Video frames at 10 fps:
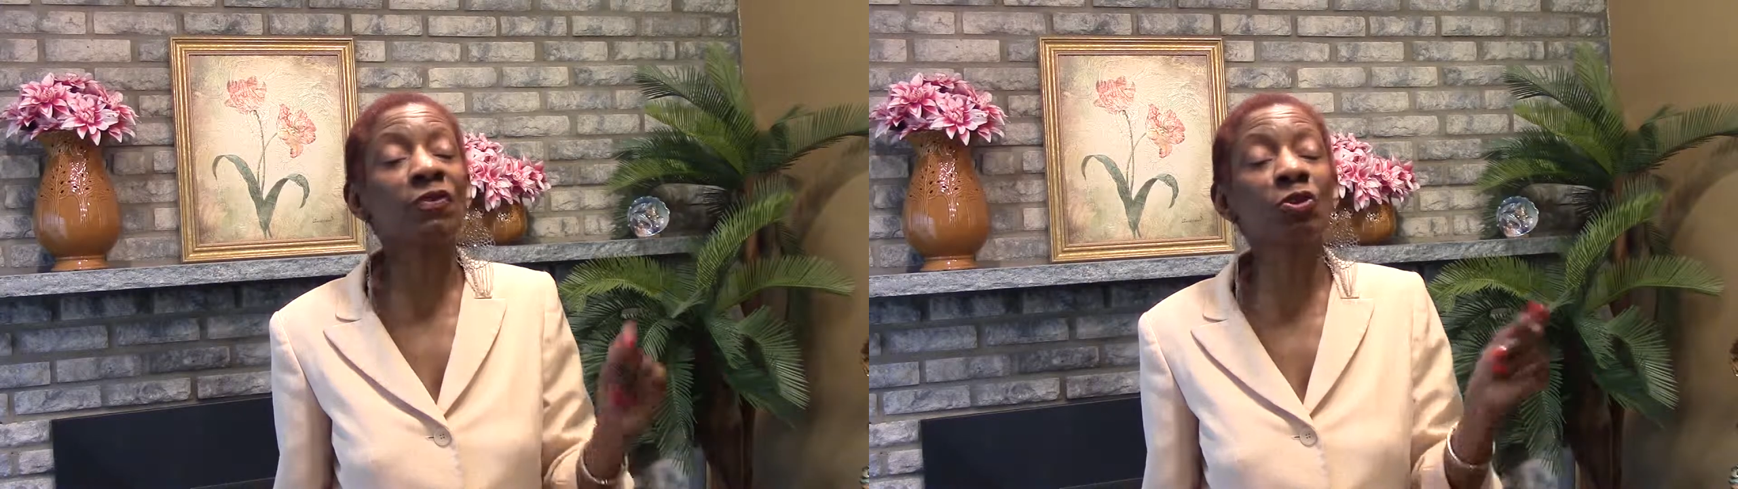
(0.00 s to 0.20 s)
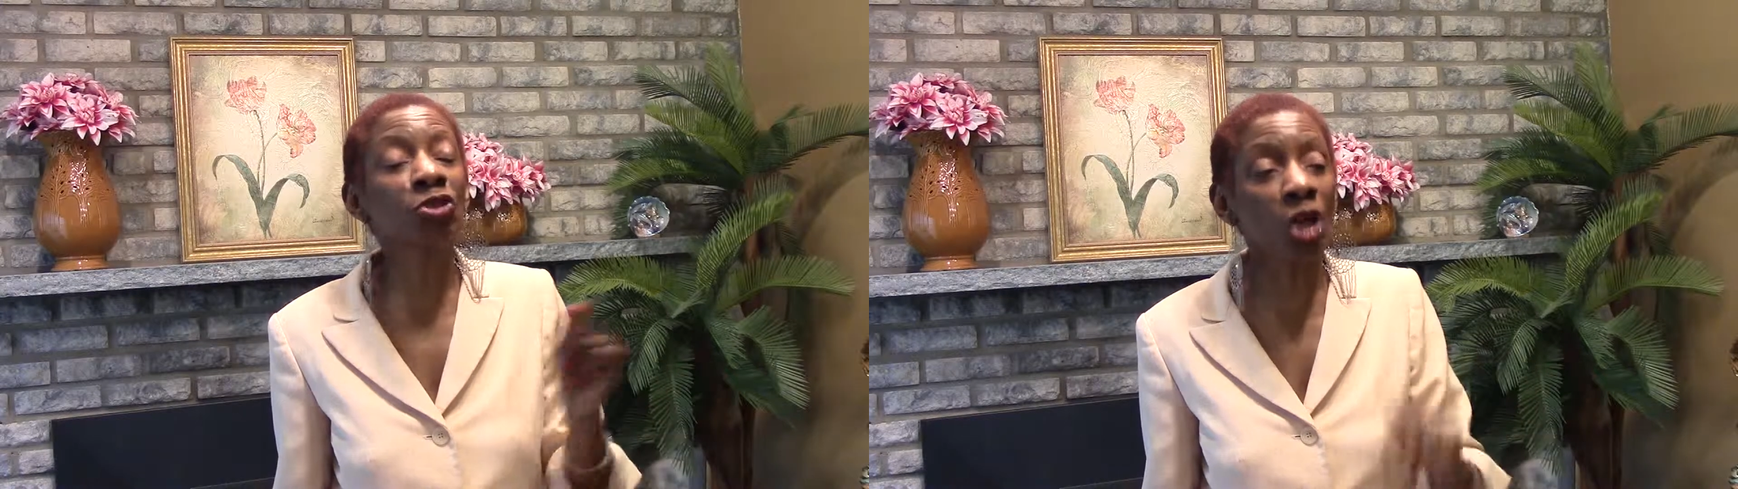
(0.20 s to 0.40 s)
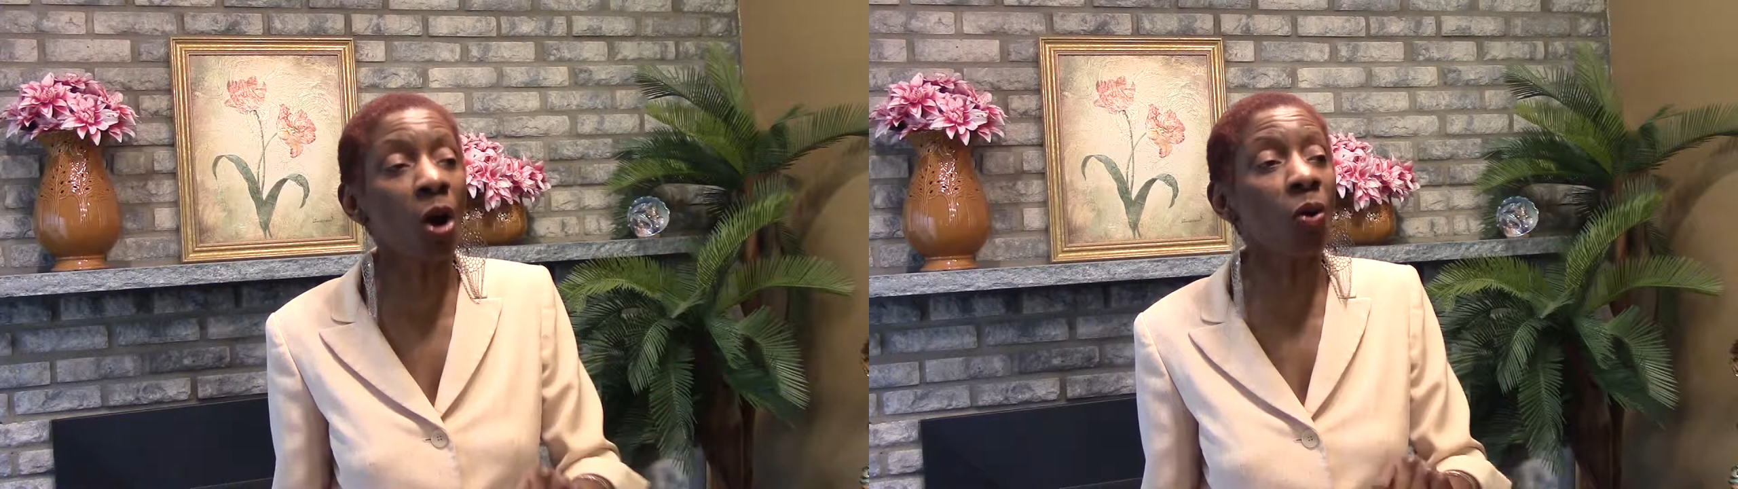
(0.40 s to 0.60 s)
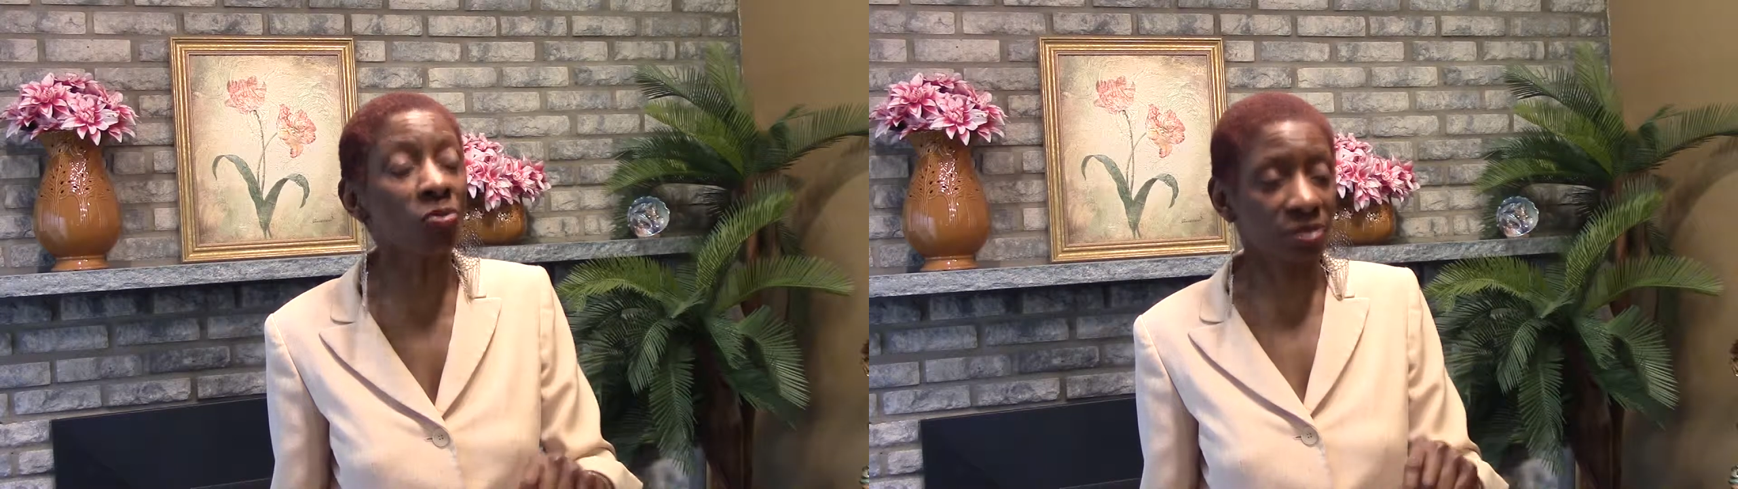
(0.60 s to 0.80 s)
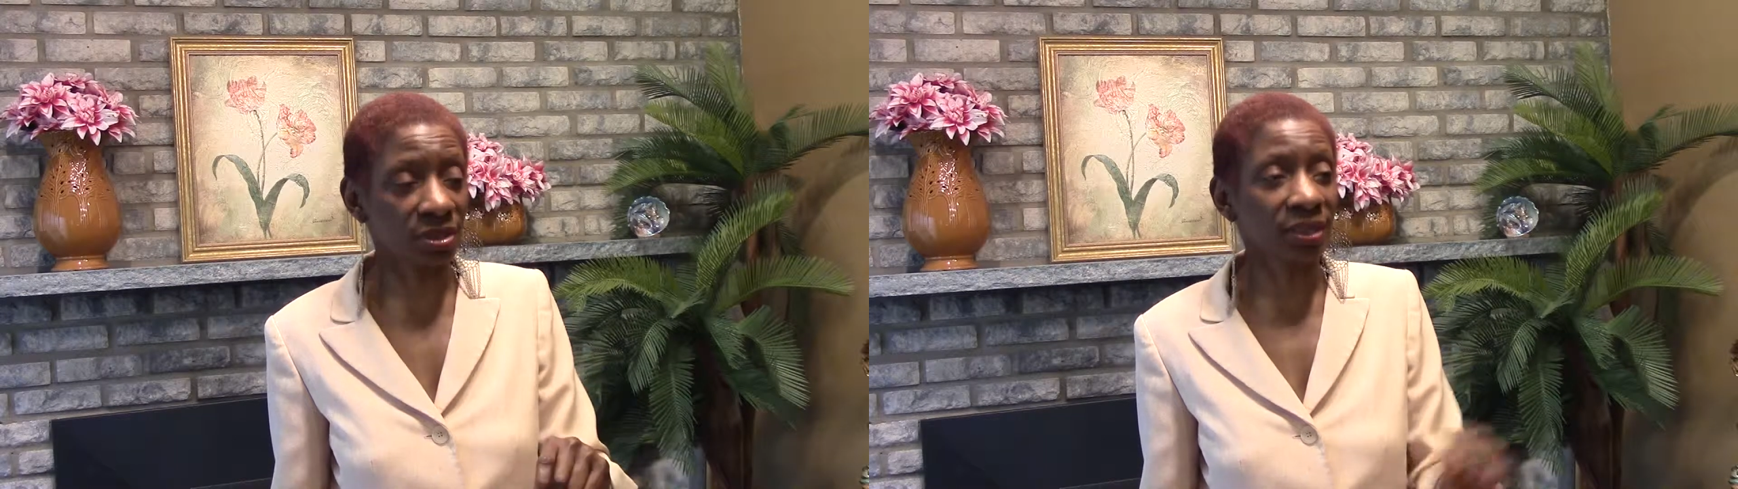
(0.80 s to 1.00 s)
you
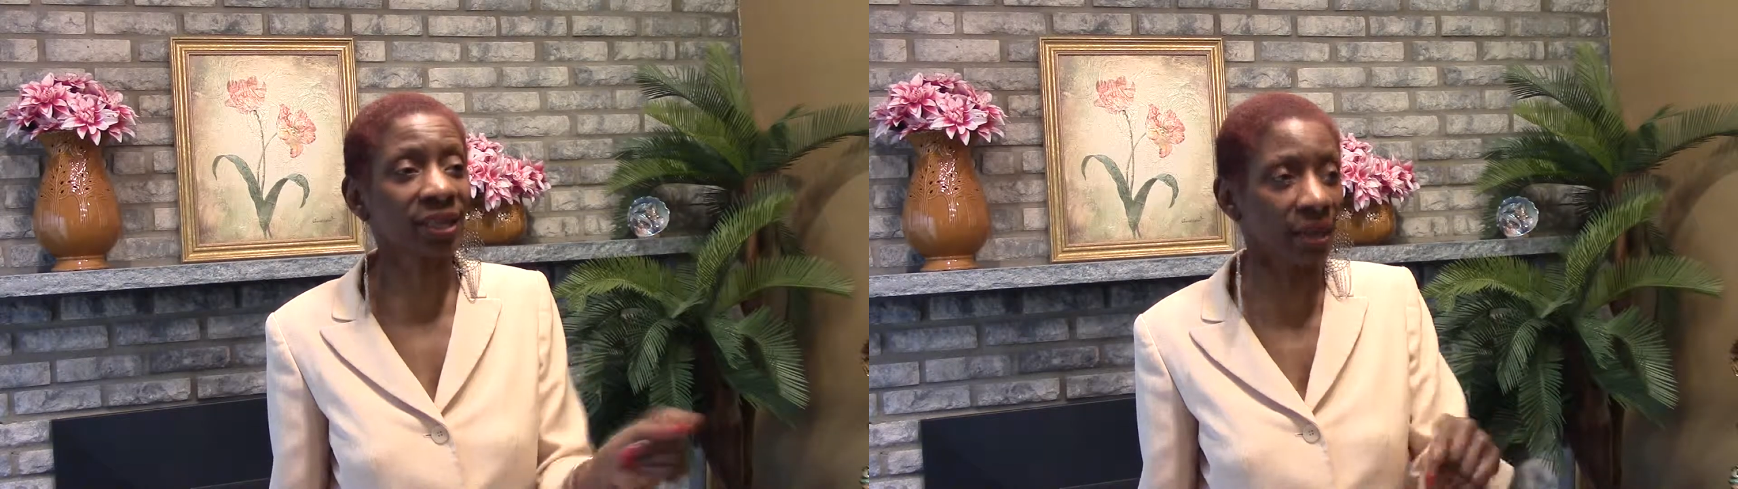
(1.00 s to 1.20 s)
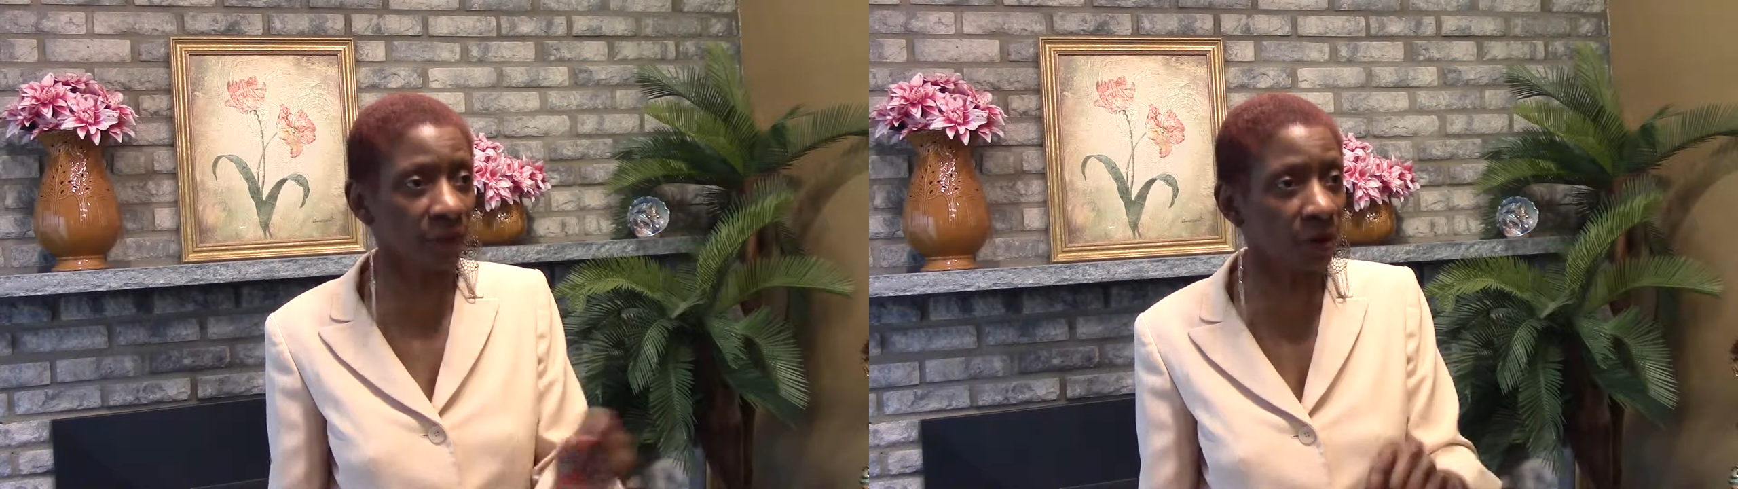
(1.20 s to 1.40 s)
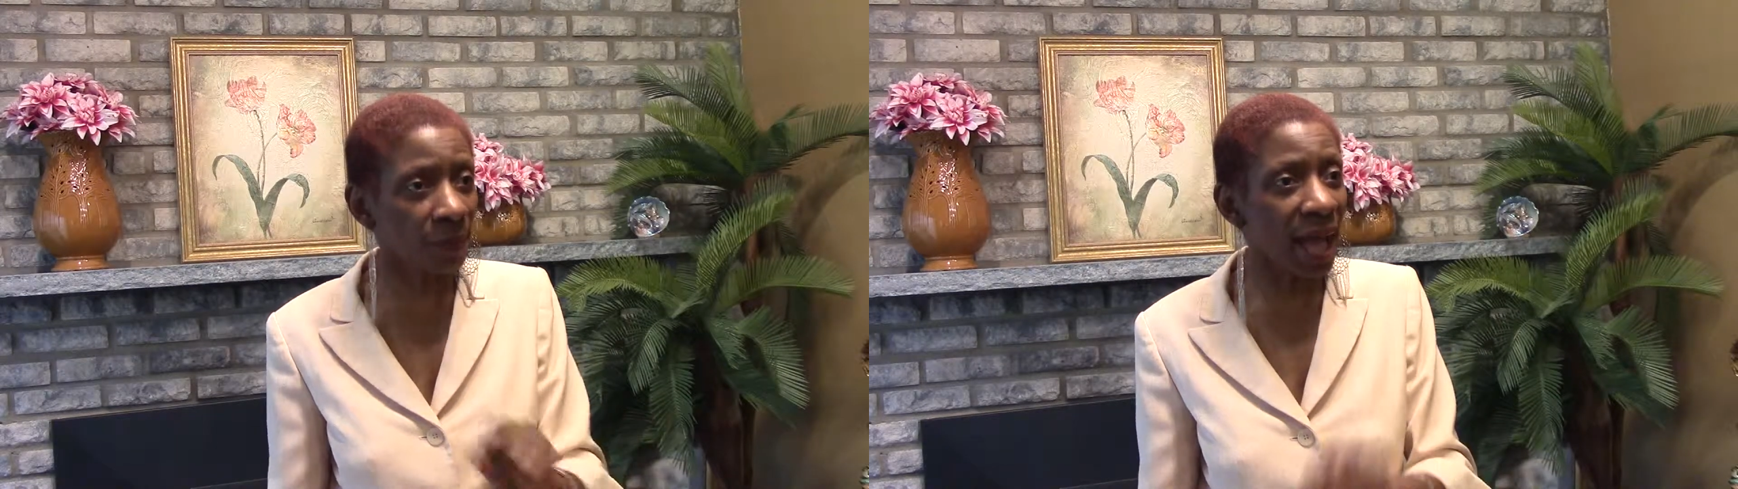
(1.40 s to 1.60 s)
don't give her